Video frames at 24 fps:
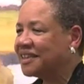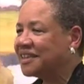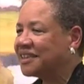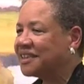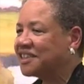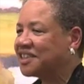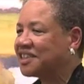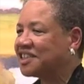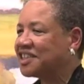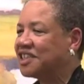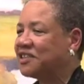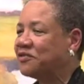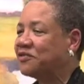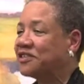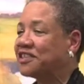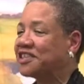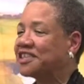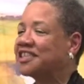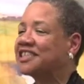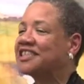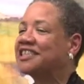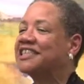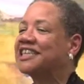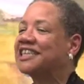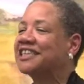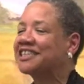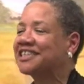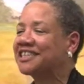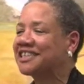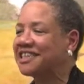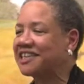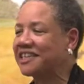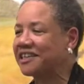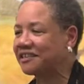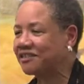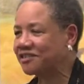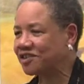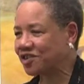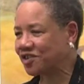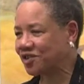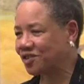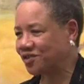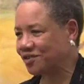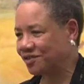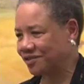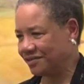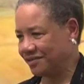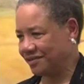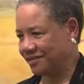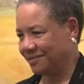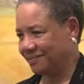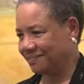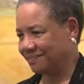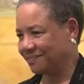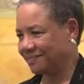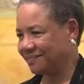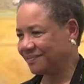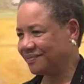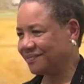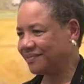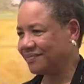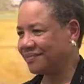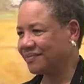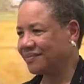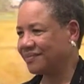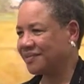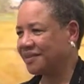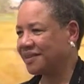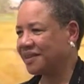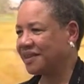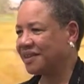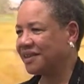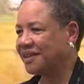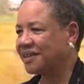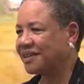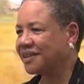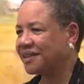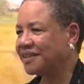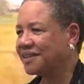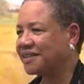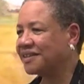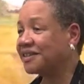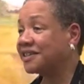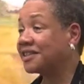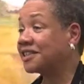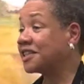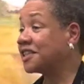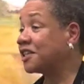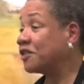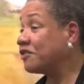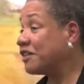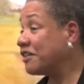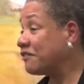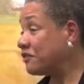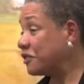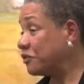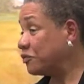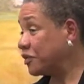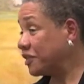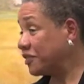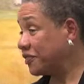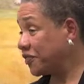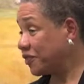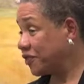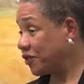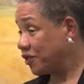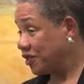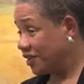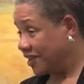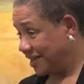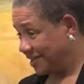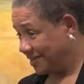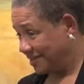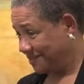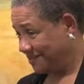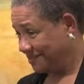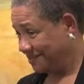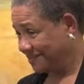She was 60 years old, so everyone thought.